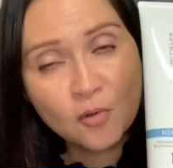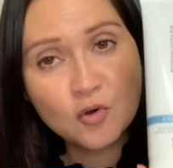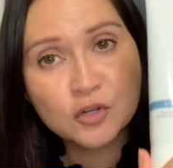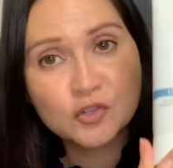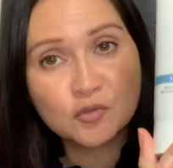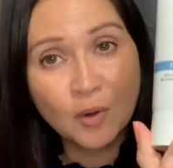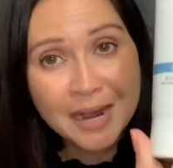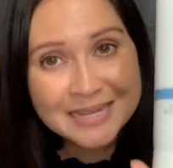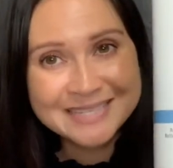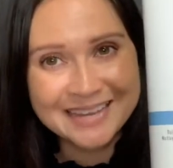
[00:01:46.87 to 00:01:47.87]
or dry
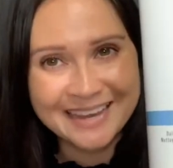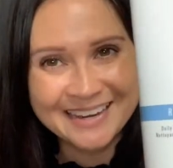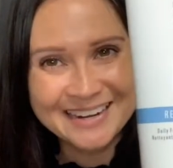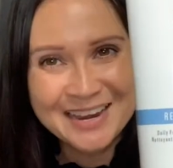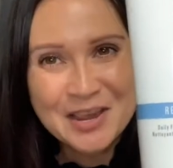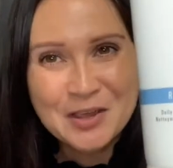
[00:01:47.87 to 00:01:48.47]
skin,